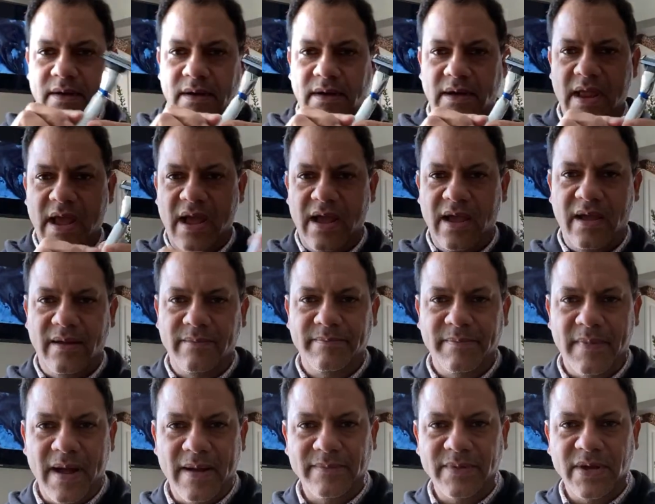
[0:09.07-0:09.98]
Now, I'm,
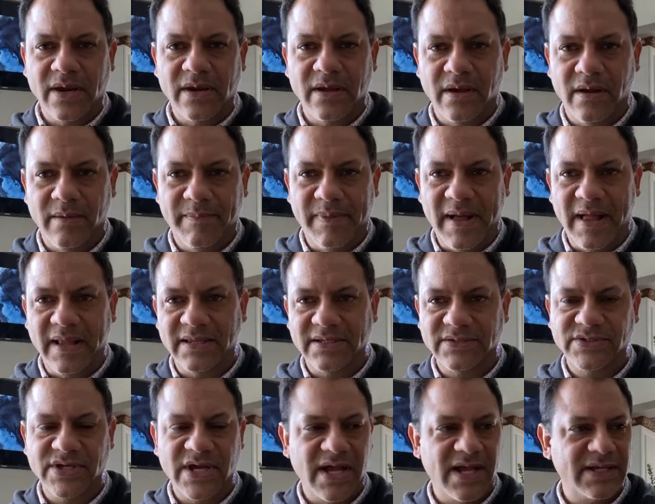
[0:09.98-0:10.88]
I'm going to
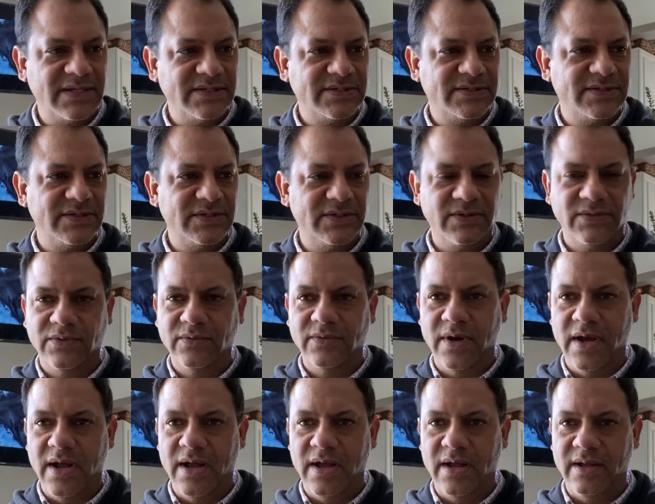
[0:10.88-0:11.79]
apologize to
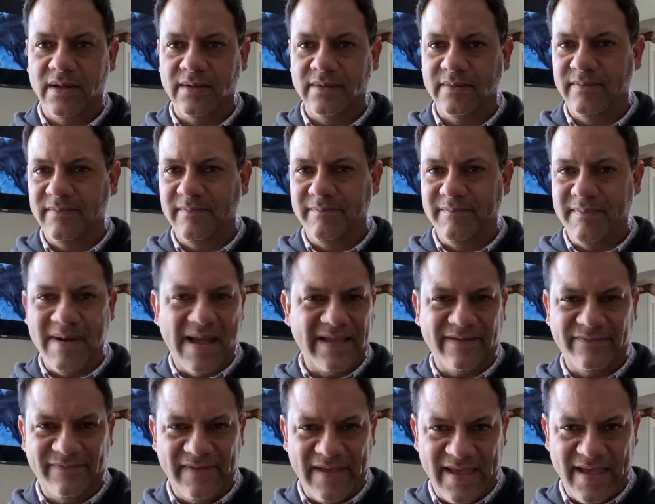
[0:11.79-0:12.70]
uh,
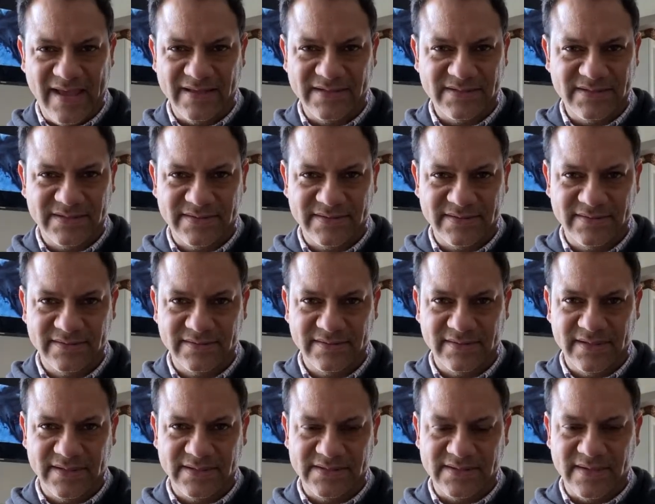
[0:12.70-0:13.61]
Mike Vance
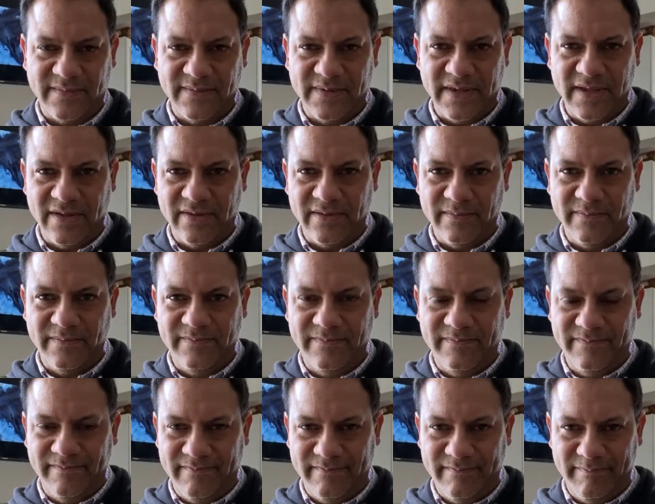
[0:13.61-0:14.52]
and some of the other
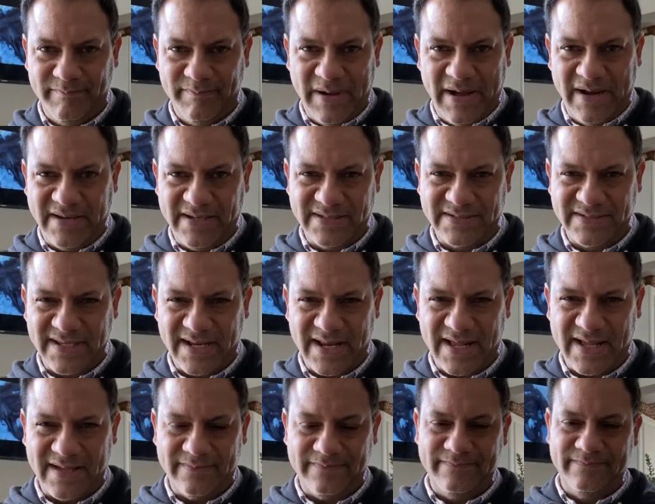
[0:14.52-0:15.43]
buddies that
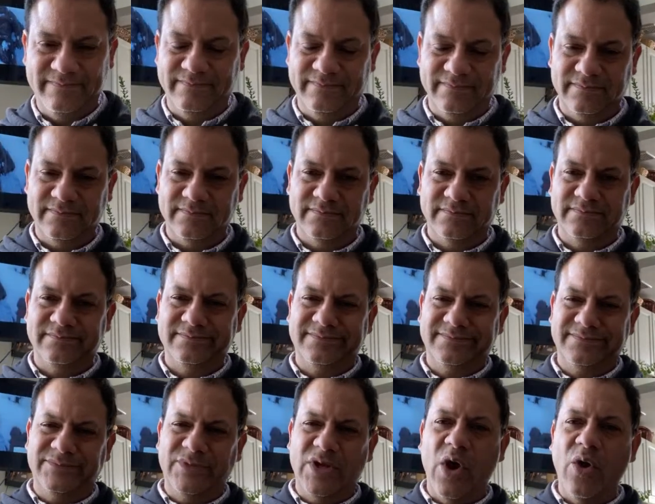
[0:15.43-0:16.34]
I
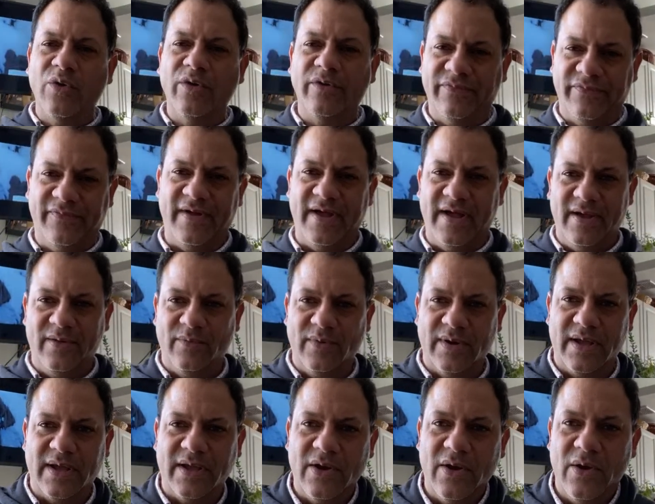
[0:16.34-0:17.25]
notify when
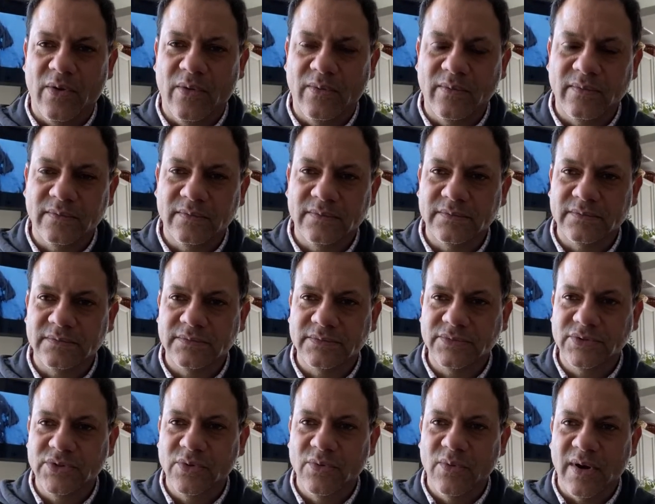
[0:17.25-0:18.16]
I go
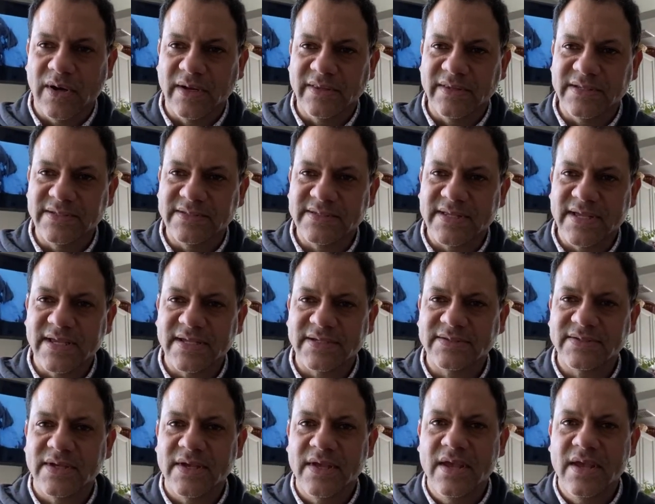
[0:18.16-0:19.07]
do one of these things.